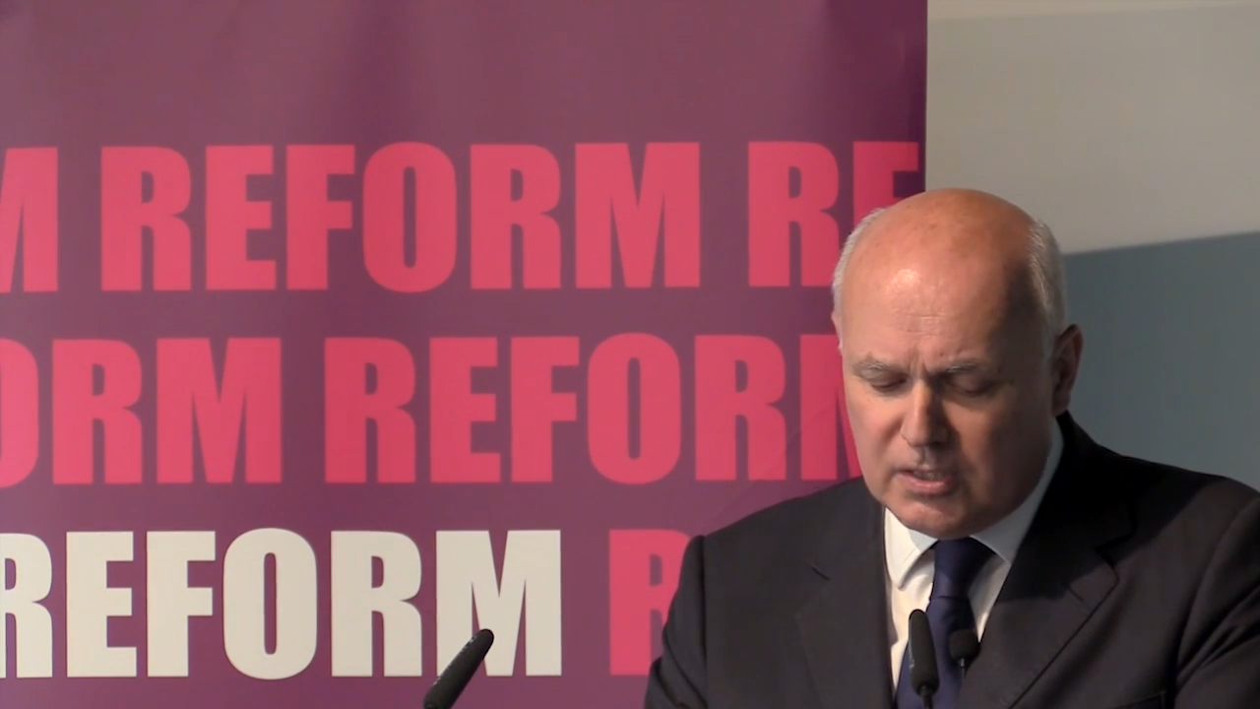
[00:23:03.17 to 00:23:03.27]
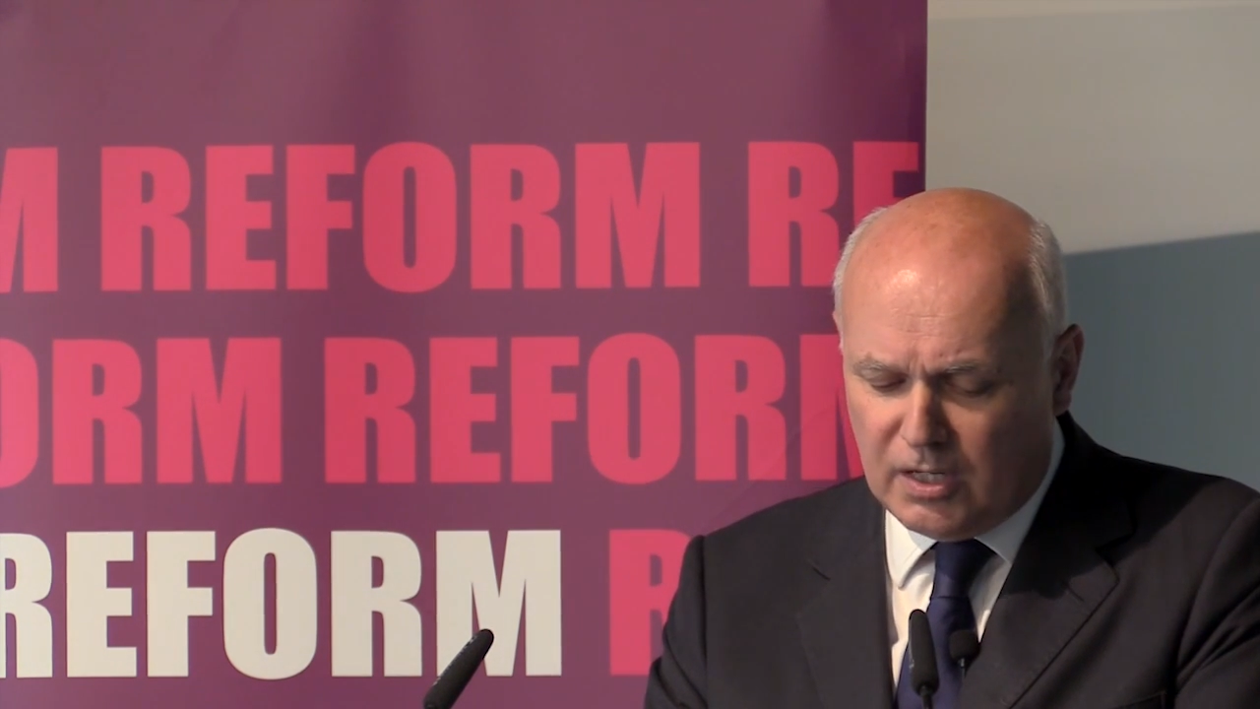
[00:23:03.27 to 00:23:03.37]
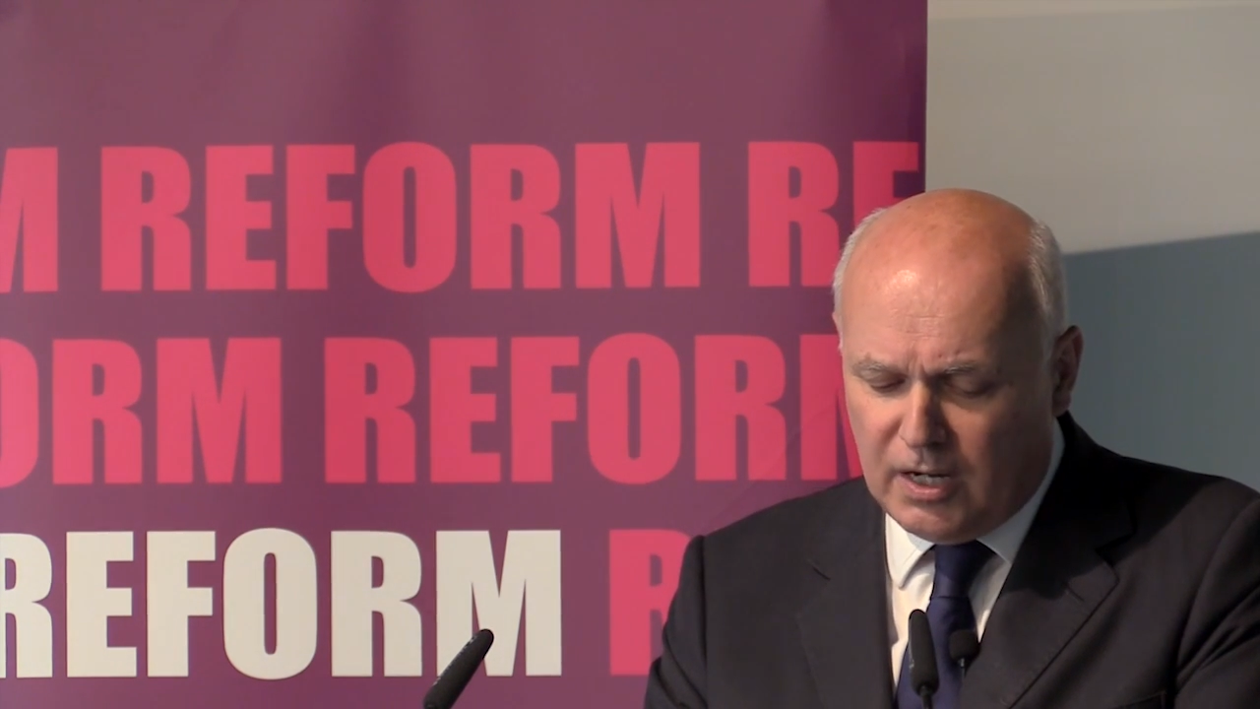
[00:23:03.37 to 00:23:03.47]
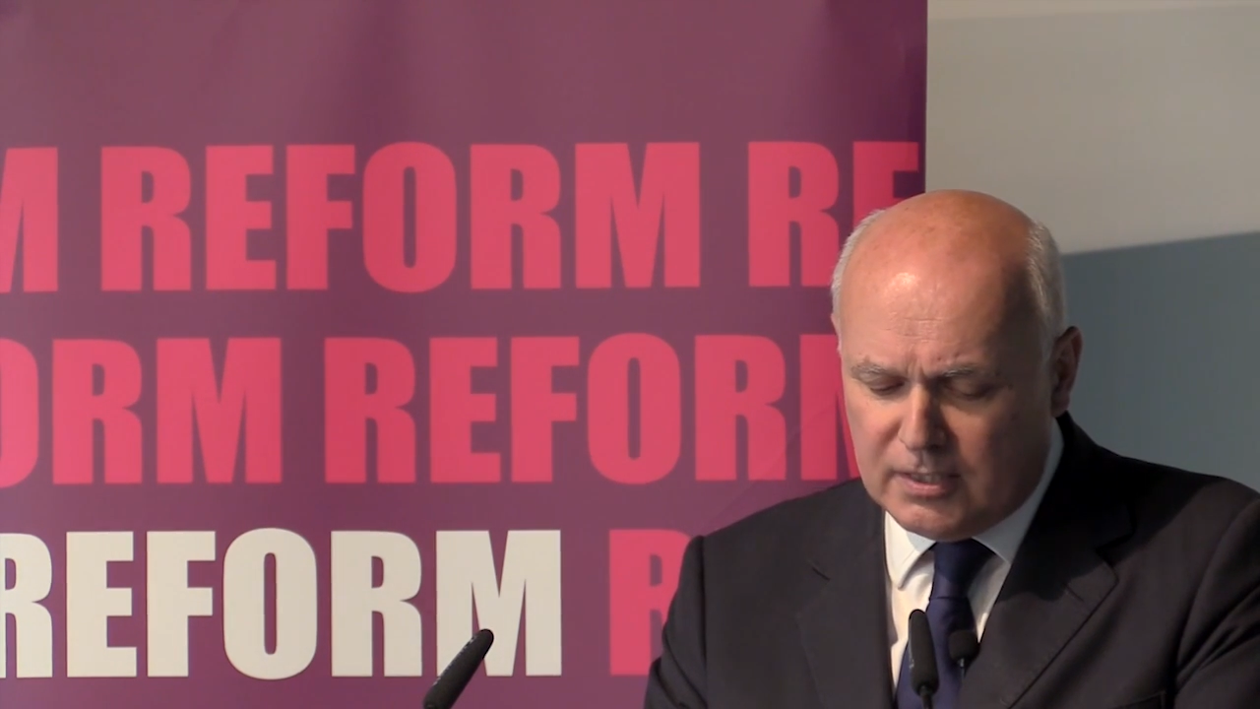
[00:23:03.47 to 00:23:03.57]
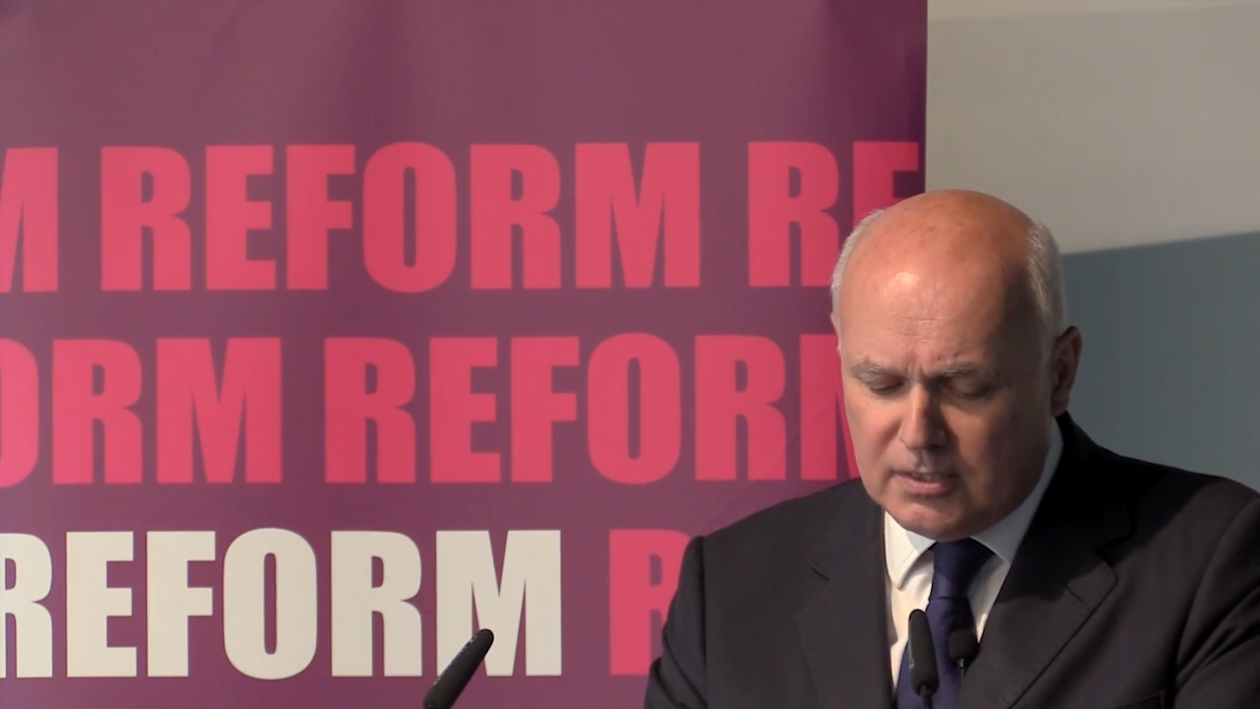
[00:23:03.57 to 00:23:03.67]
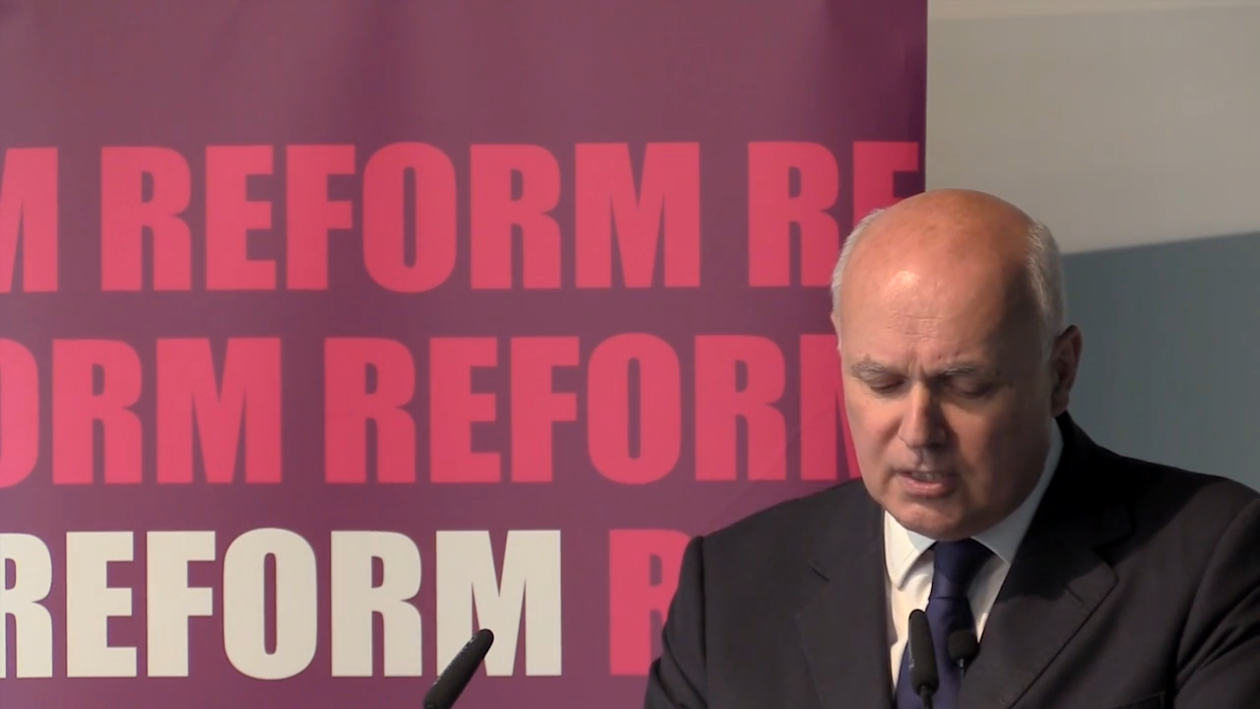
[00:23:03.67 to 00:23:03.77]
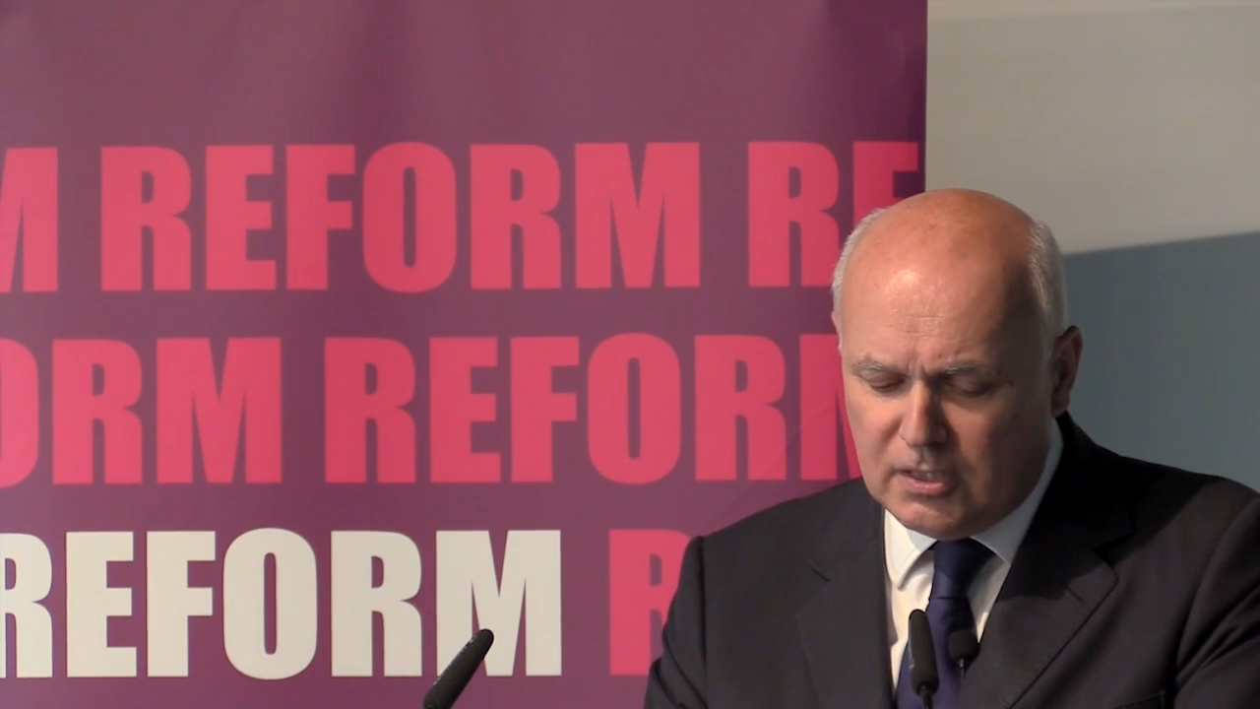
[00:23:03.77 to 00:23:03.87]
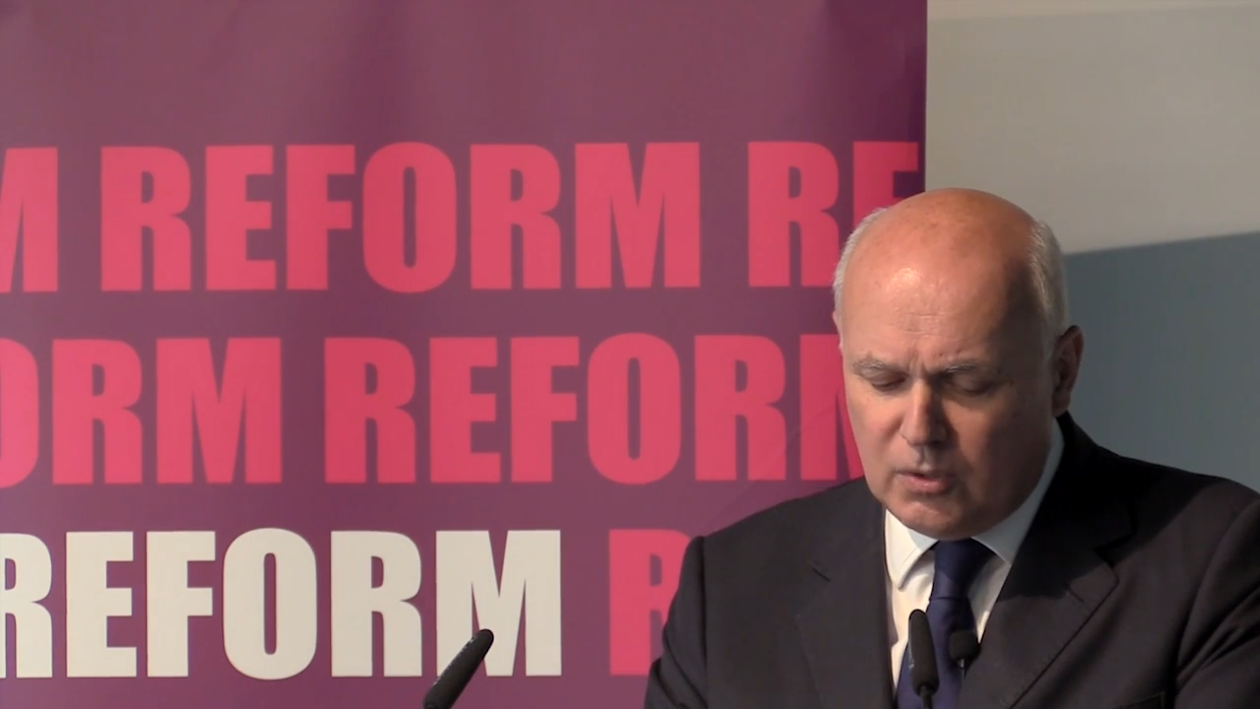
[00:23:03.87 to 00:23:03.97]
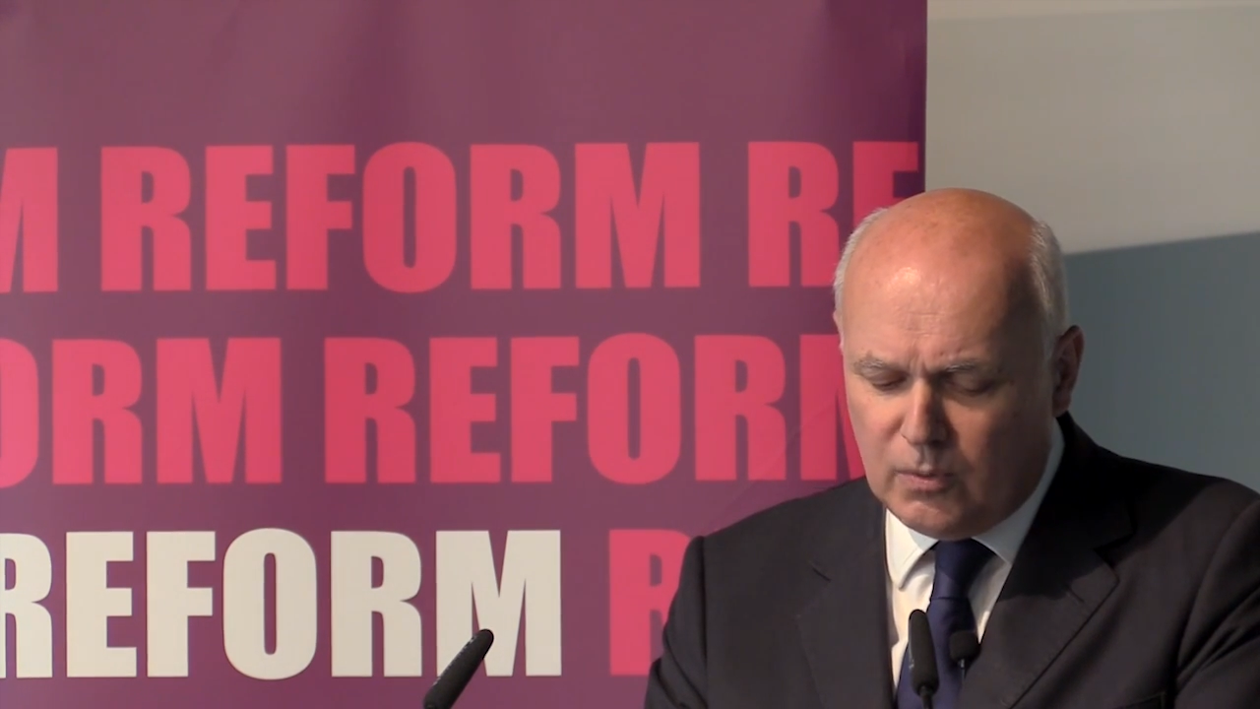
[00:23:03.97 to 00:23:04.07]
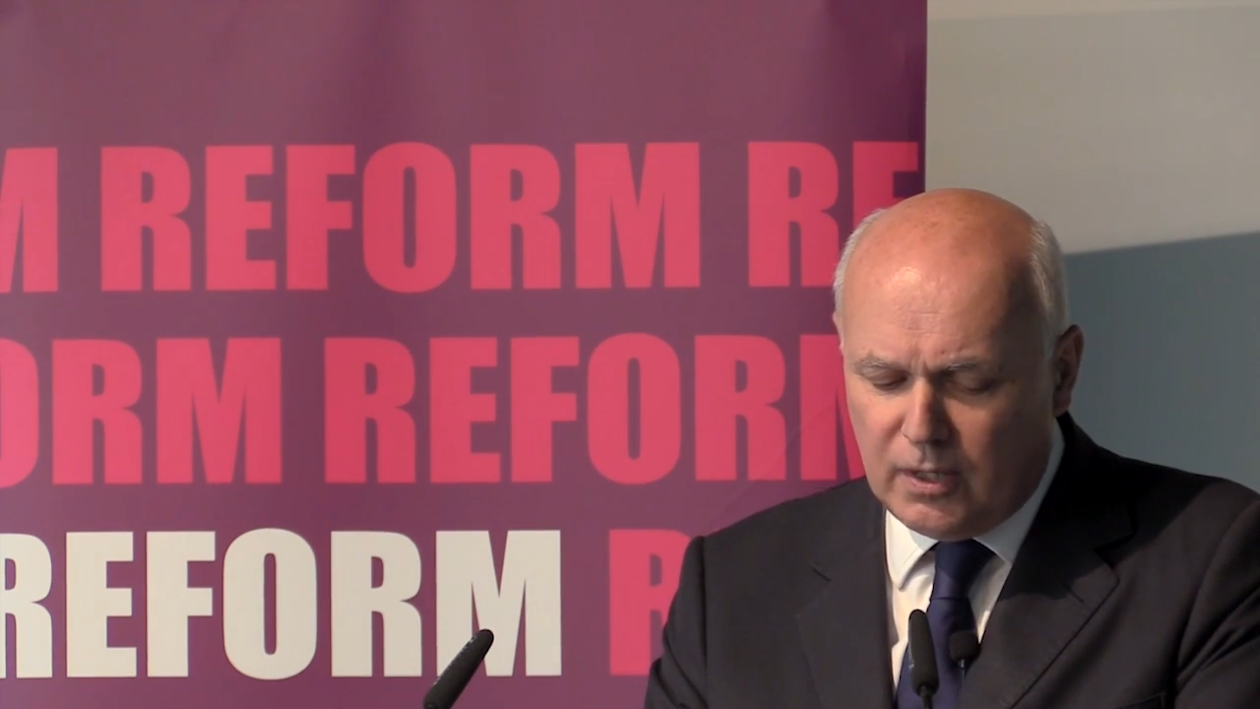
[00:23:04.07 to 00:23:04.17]
decides
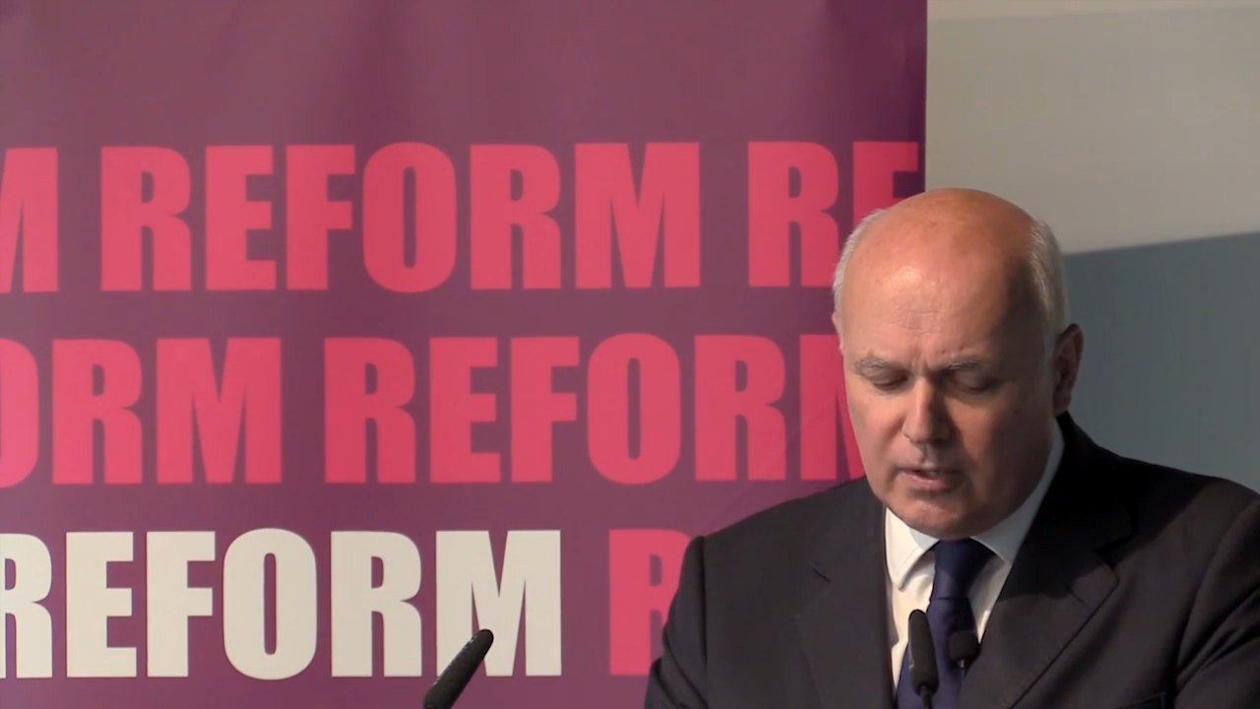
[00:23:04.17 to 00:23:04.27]
that you are